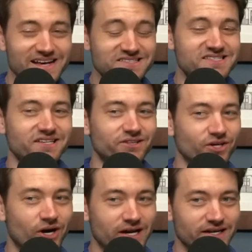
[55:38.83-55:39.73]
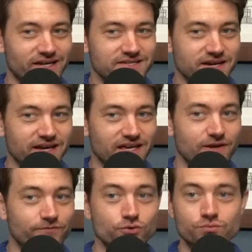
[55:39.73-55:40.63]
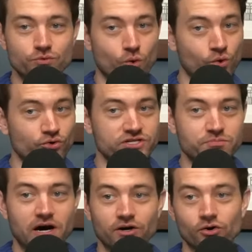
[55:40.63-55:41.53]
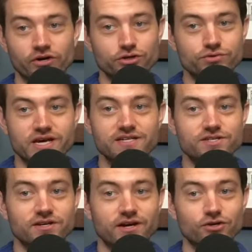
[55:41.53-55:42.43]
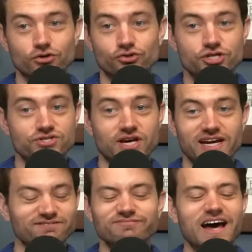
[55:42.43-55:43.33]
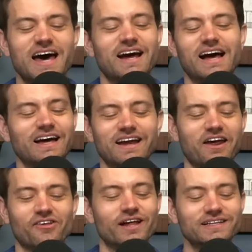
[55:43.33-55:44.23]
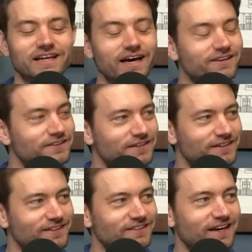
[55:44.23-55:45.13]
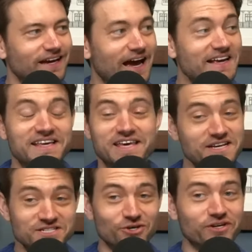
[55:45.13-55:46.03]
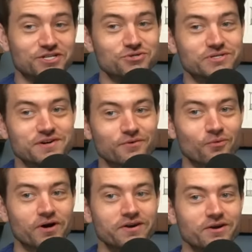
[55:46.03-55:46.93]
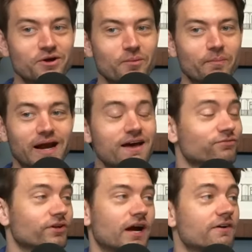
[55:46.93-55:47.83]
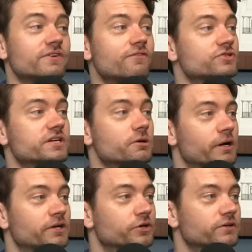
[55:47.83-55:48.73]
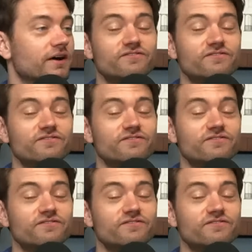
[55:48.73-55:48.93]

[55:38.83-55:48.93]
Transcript: guess the thought is like, if you order this bottle and you taste it and you're just like, "Nah, I don't like that." Like, I guess they'll get you a different one, but I've never seen anybody do it.